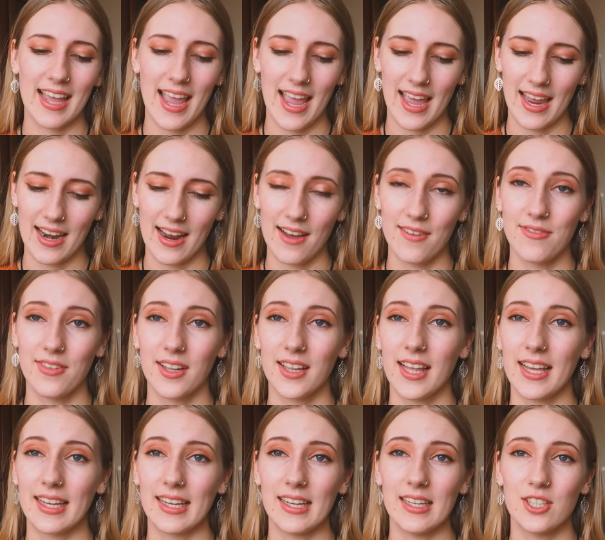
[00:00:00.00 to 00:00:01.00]
and I feel
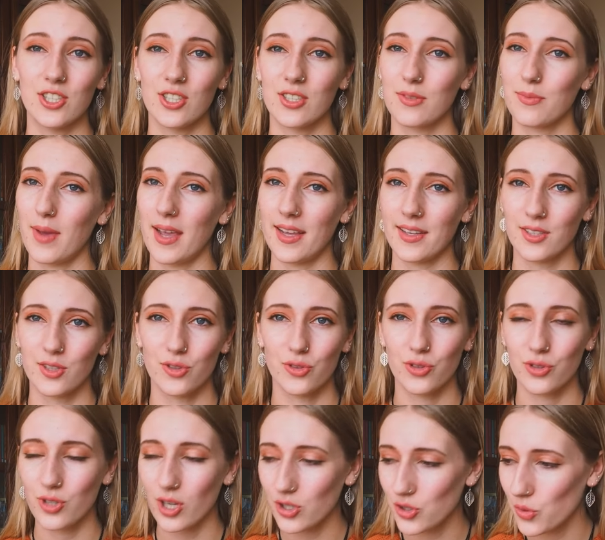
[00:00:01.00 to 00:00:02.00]
like it just makes
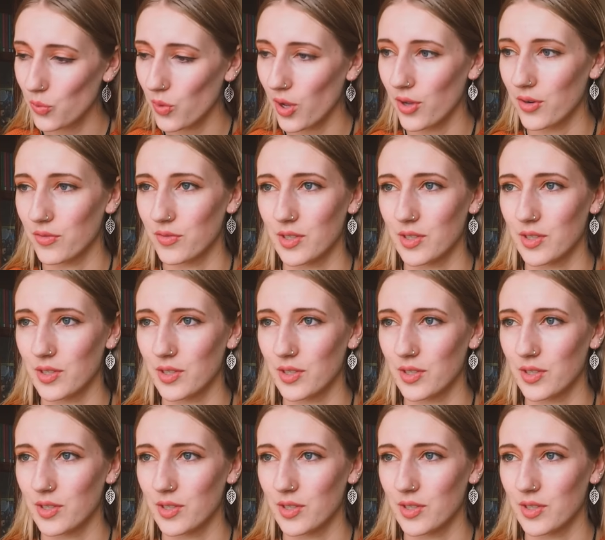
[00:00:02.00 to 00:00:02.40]
such a world